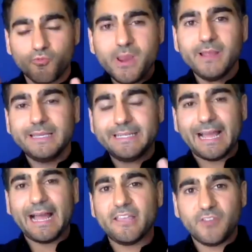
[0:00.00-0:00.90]
is your
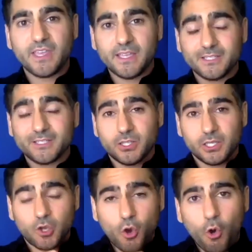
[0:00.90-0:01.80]
exclusive ticket
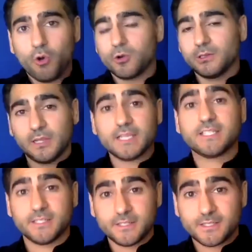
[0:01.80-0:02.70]
to attend virtual
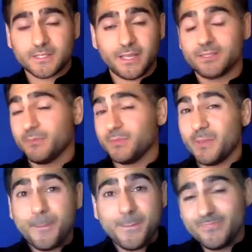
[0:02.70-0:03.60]
events with
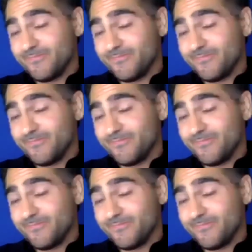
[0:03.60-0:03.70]
global